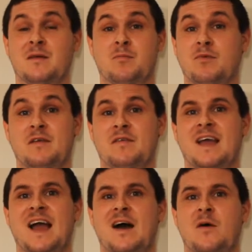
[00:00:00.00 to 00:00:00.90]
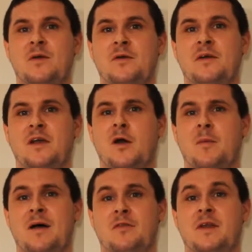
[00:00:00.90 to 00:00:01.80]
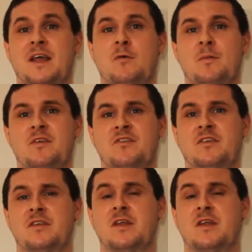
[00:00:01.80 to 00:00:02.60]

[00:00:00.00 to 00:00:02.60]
briefly how you can go about doing a hill repetition